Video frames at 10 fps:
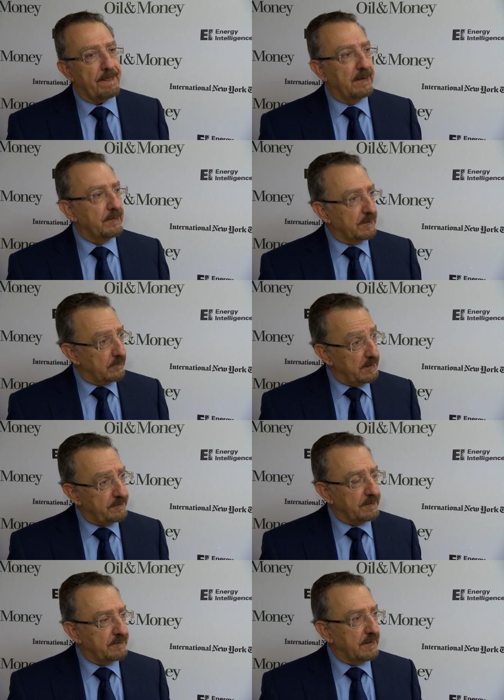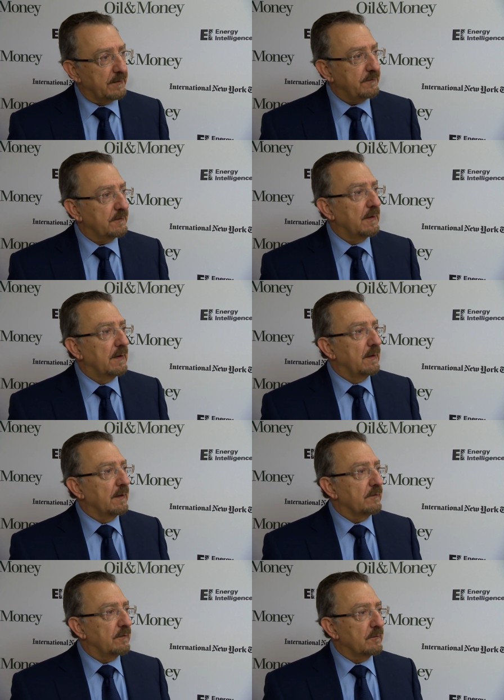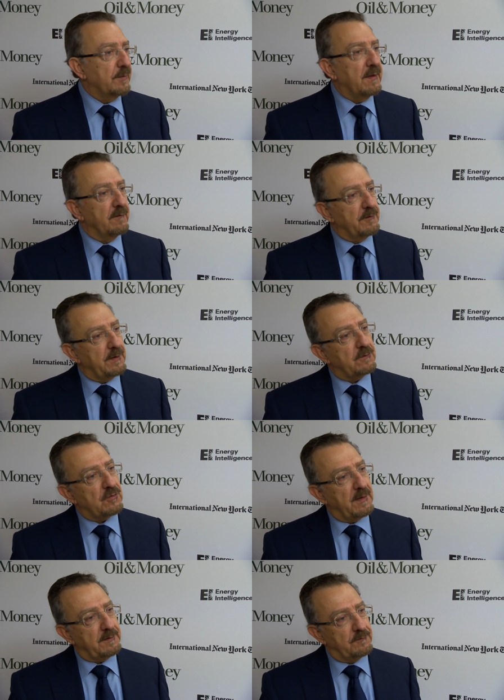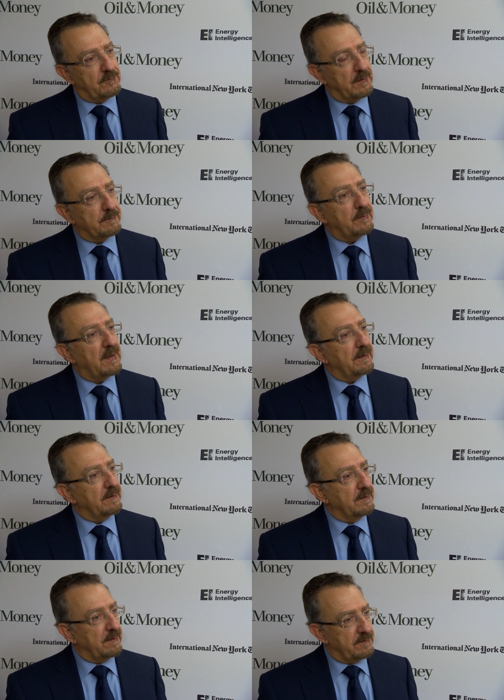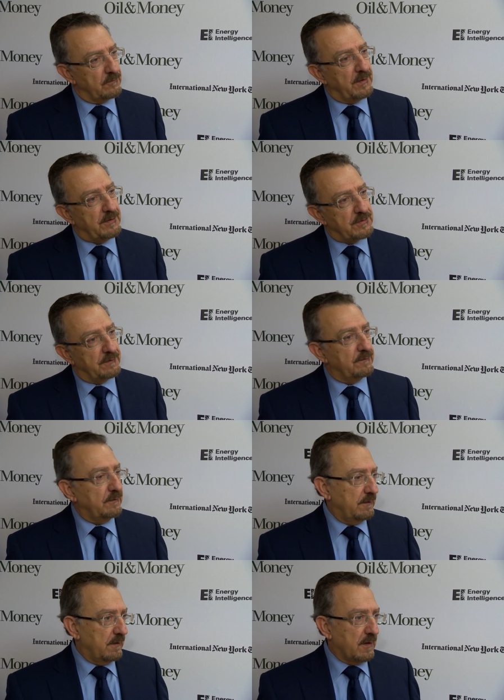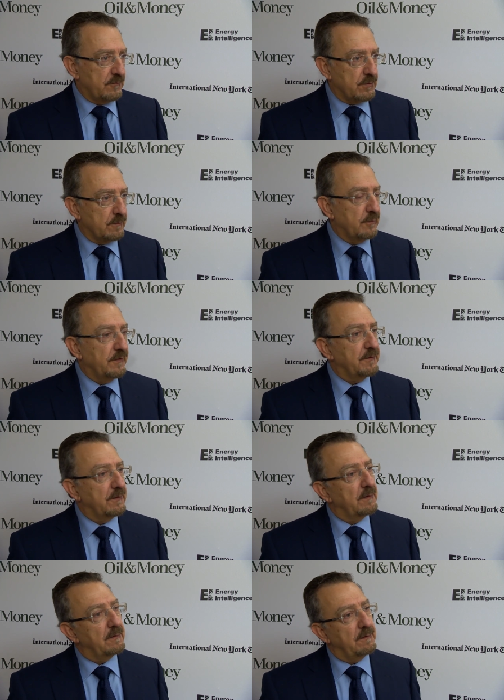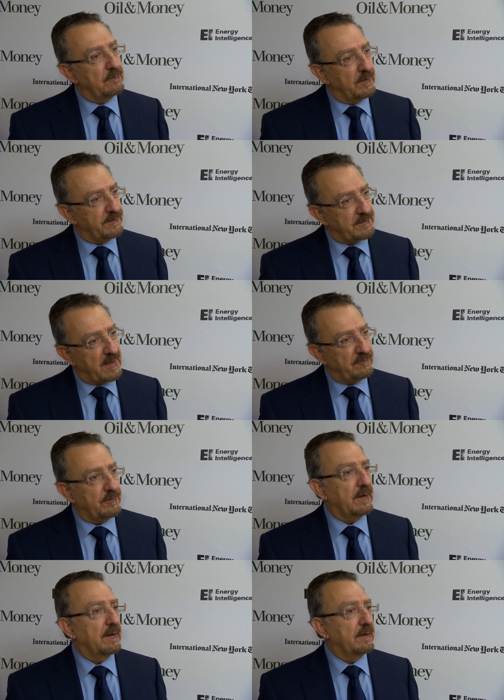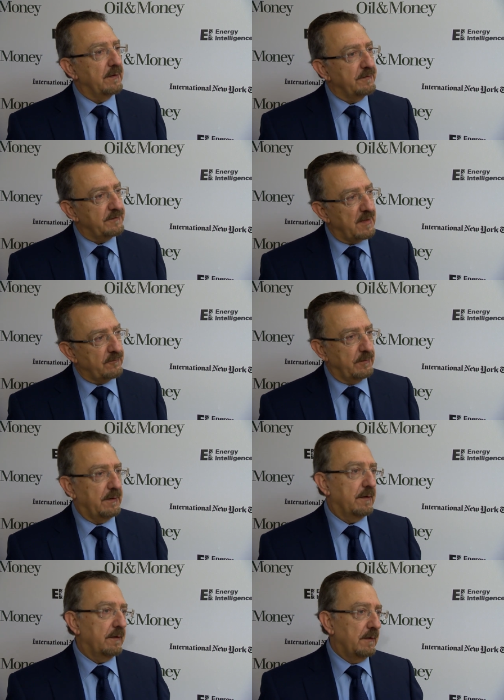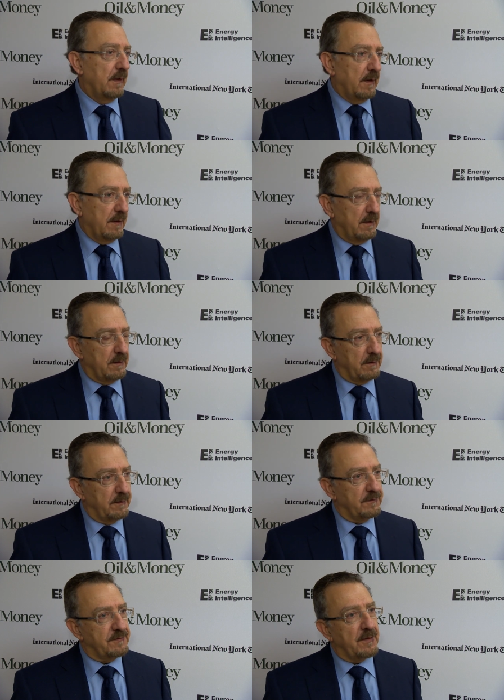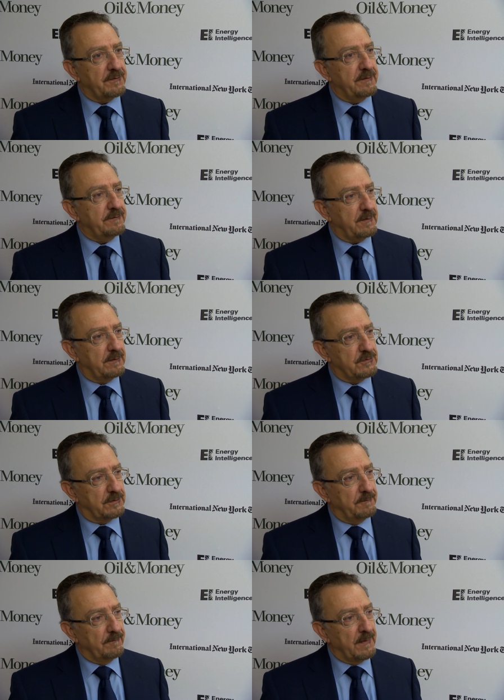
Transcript: It was a great success. And so it became very attractive to apply in other regions, offshore Brazil, West Africa, East Africa, uh, Southeast Asia.